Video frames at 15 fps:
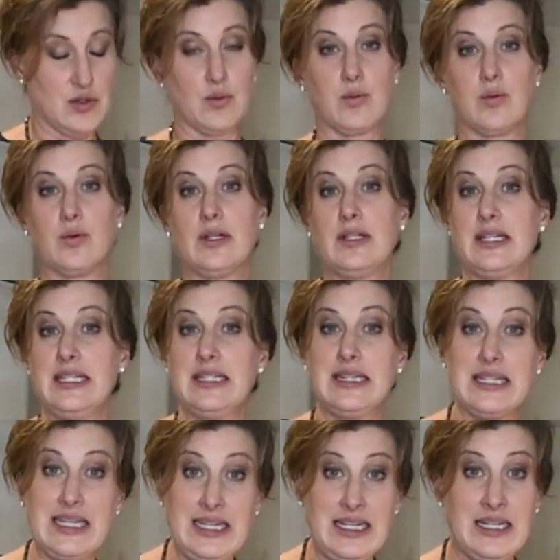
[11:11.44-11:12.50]
really
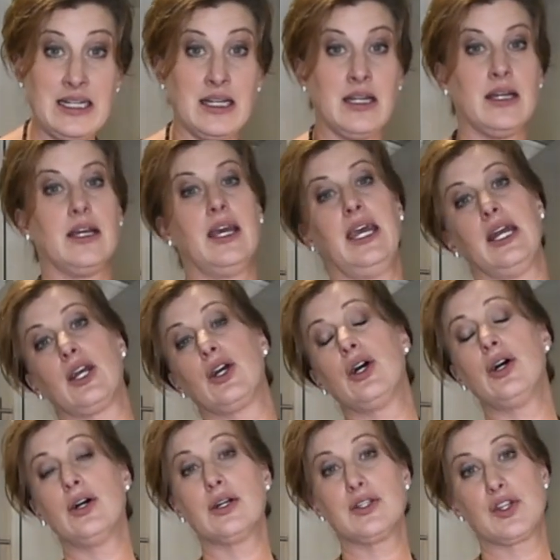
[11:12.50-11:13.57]
lean. It
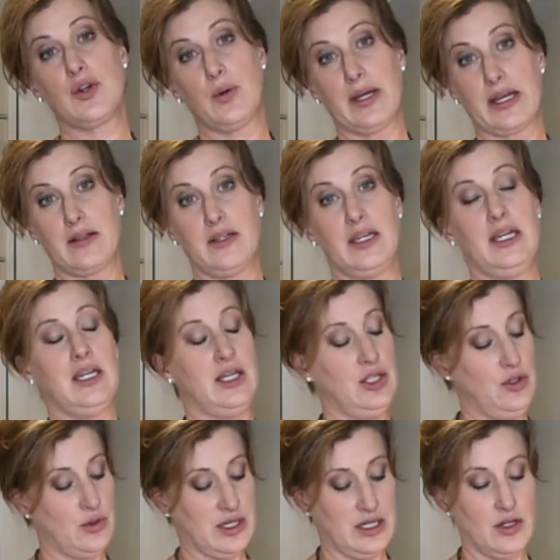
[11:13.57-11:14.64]
cooks quickly.
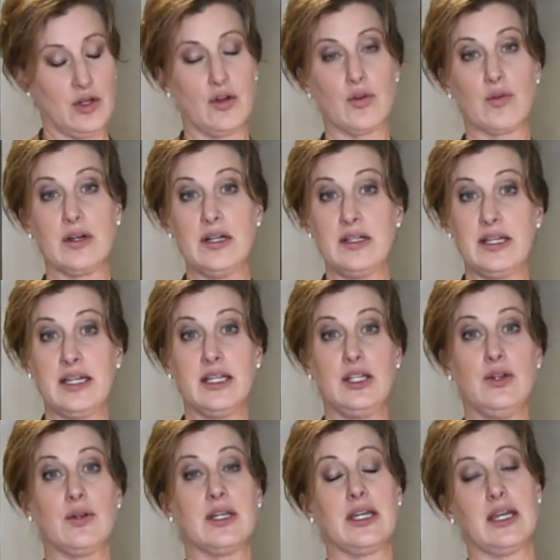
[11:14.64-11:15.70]
You can grill it,
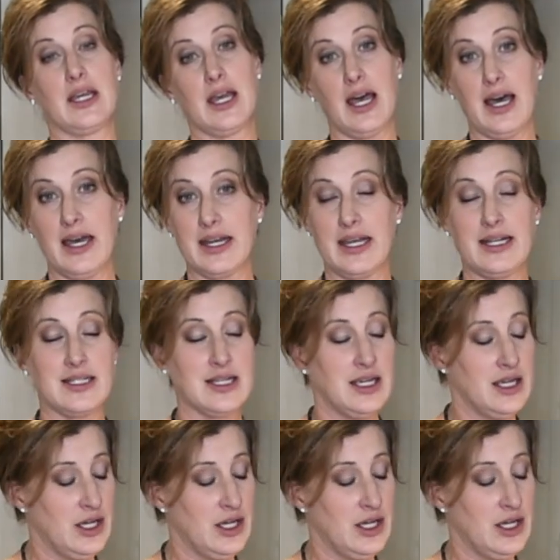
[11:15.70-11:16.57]
you can cut it,